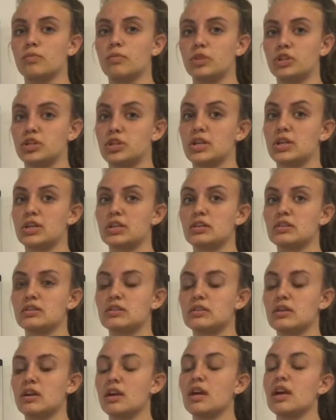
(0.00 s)
which
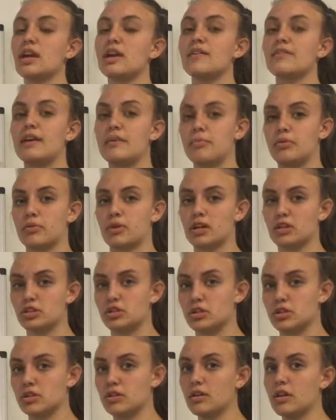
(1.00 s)
is
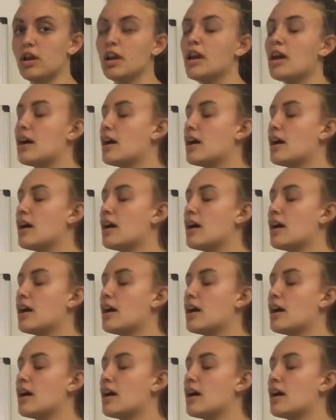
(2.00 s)
evaporation.